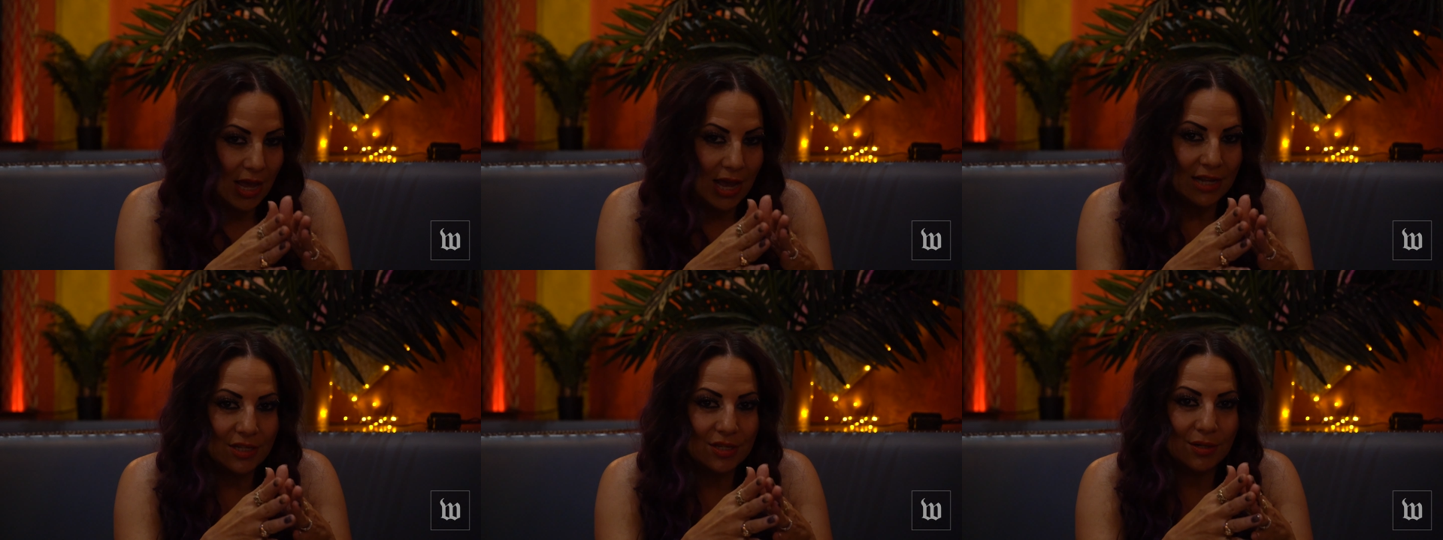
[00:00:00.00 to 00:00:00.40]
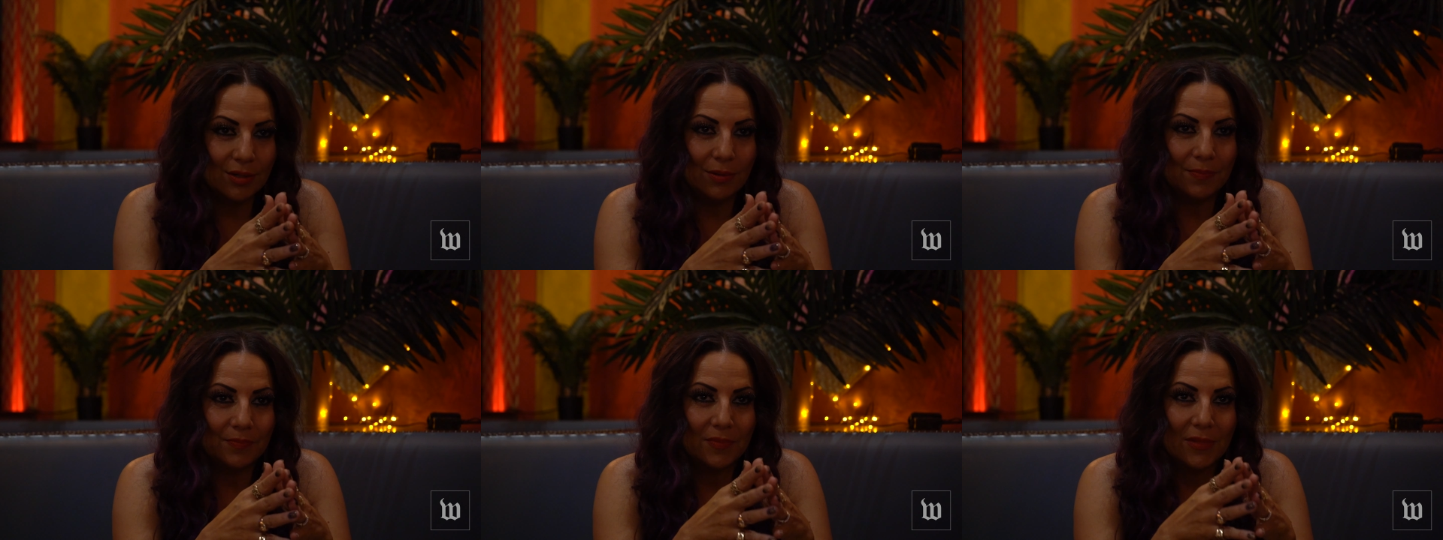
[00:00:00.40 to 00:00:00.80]
And
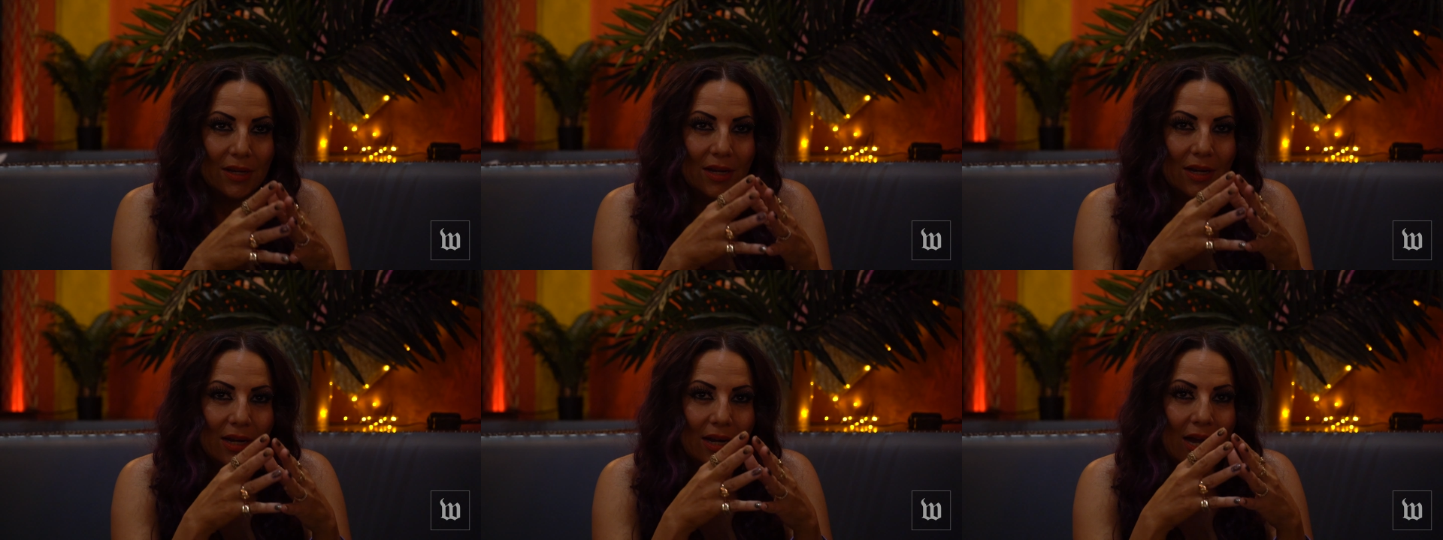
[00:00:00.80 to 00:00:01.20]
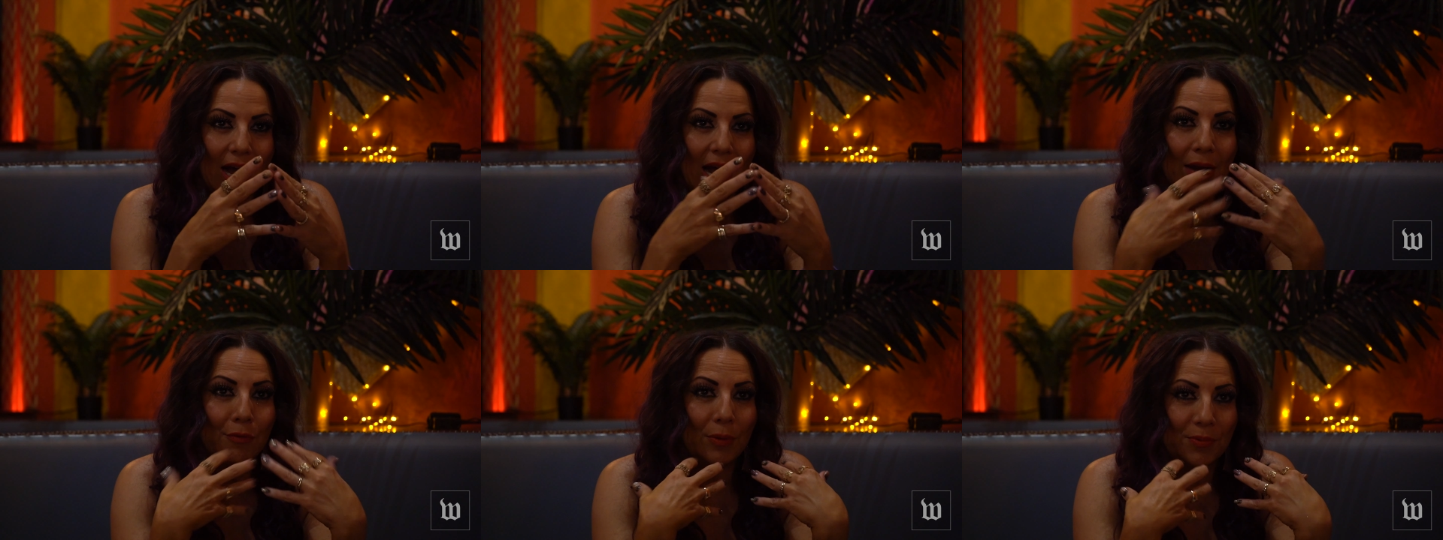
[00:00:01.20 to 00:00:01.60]
so
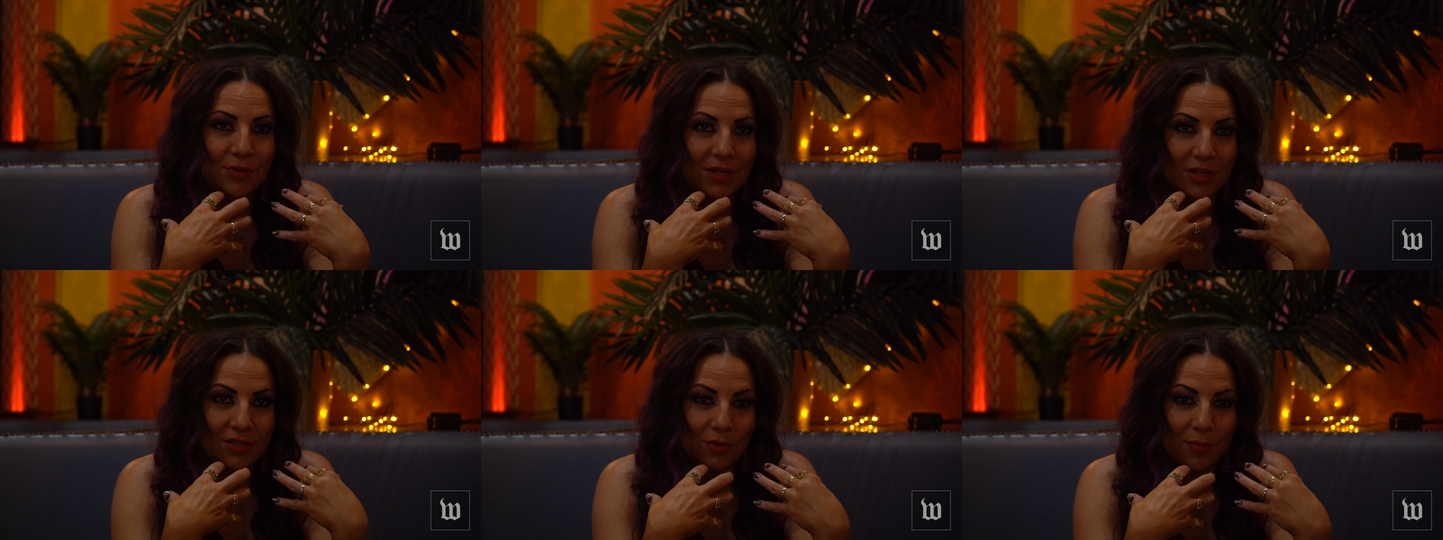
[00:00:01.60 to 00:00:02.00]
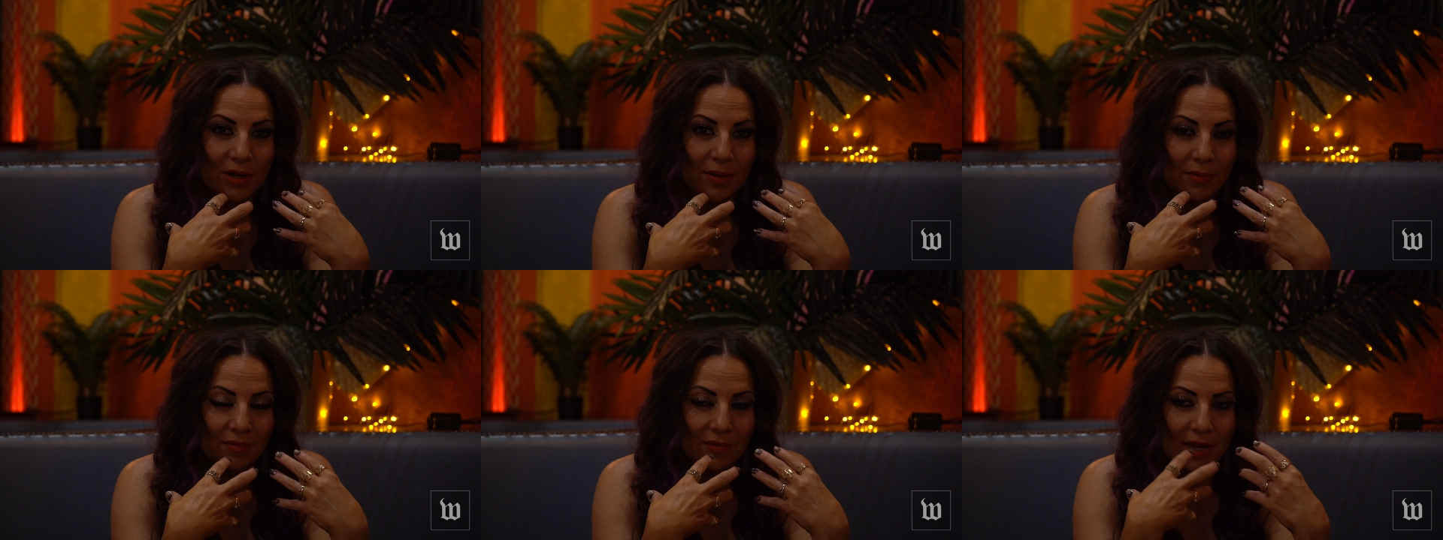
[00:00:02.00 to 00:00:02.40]
I represent so
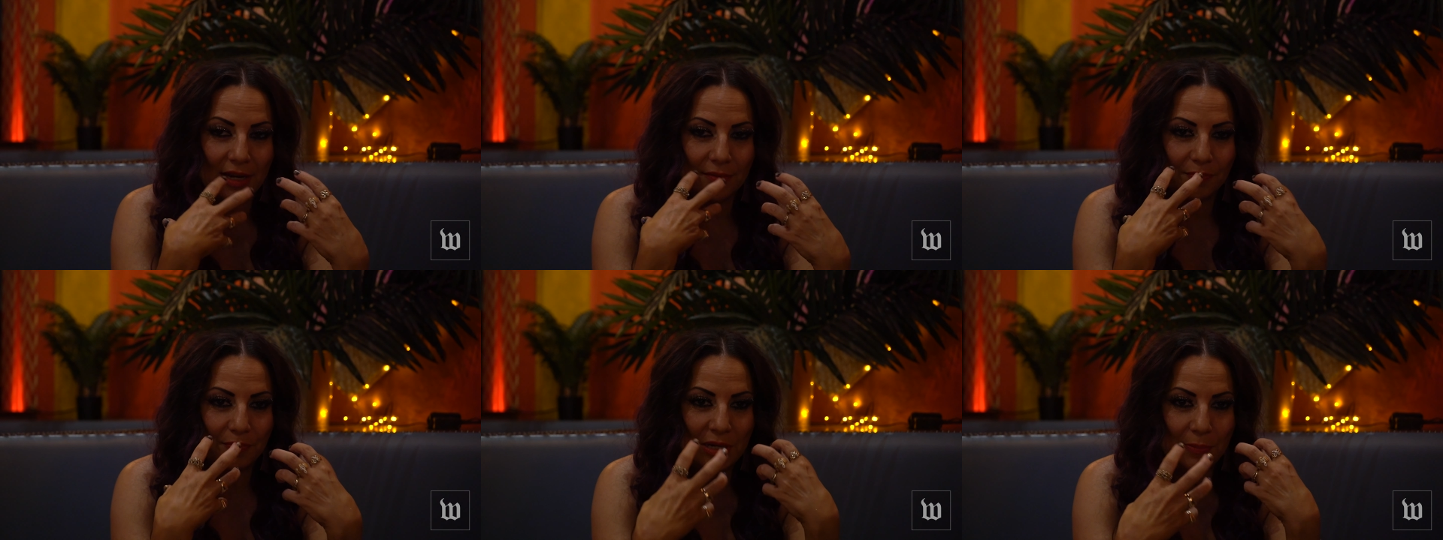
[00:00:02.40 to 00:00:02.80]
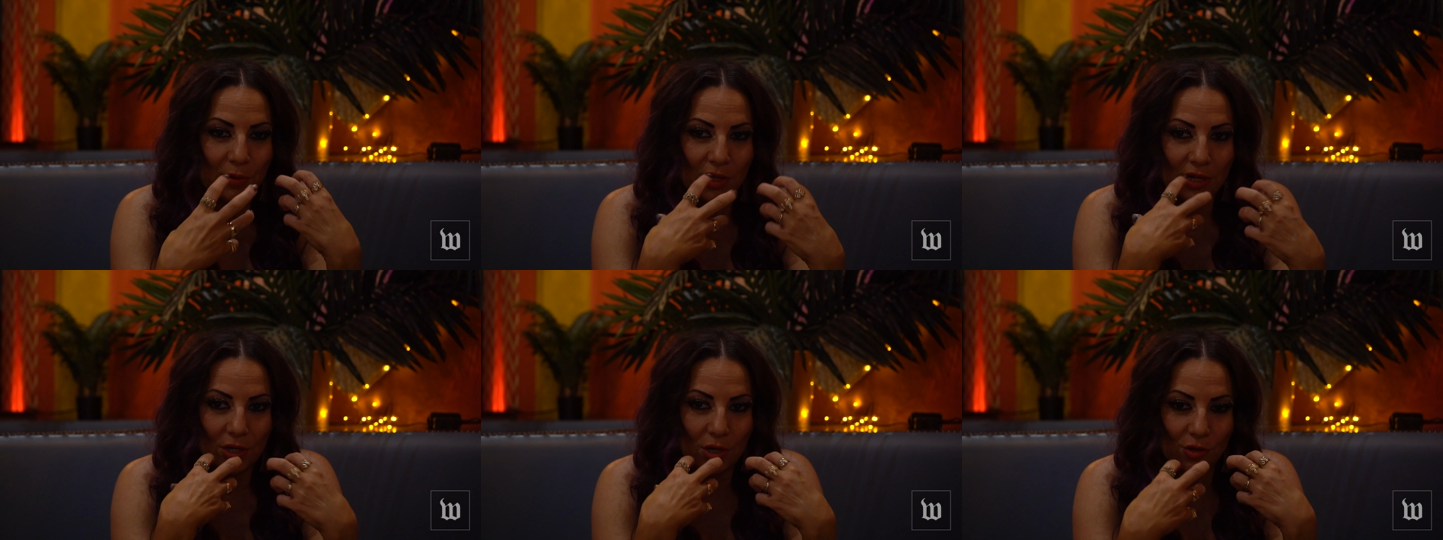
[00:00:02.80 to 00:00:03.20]
many like
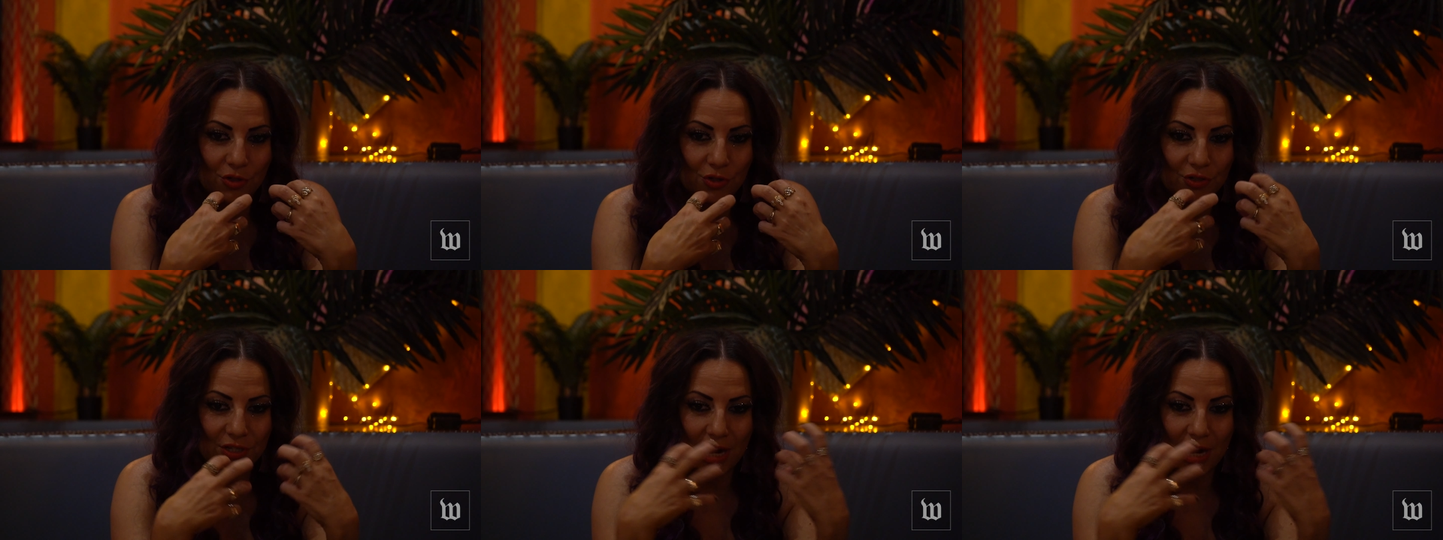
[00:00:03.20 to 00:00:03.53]
people and cultures,